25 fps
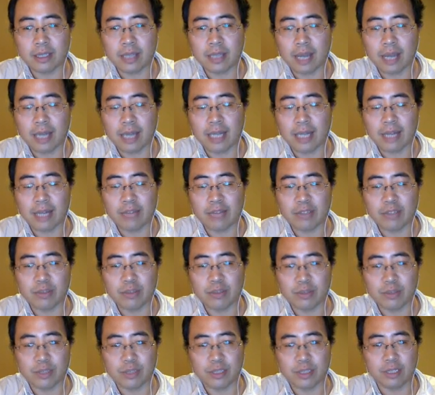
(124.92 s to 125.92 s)
are never
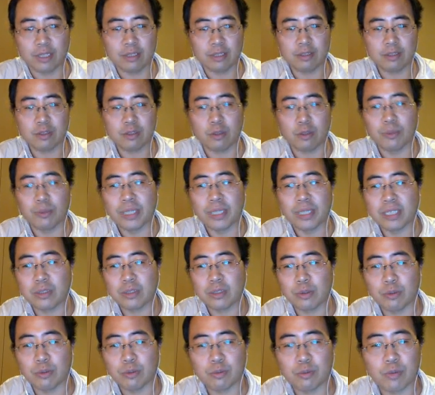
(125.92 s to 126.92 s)
used, so we
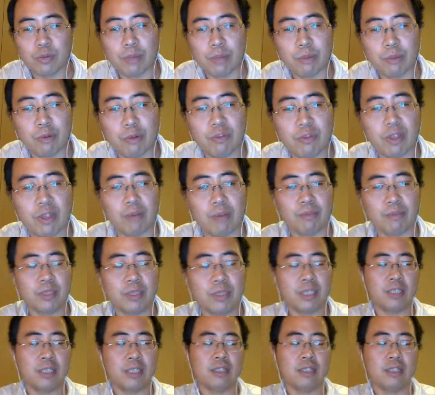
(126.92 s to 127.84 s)
need to remove them.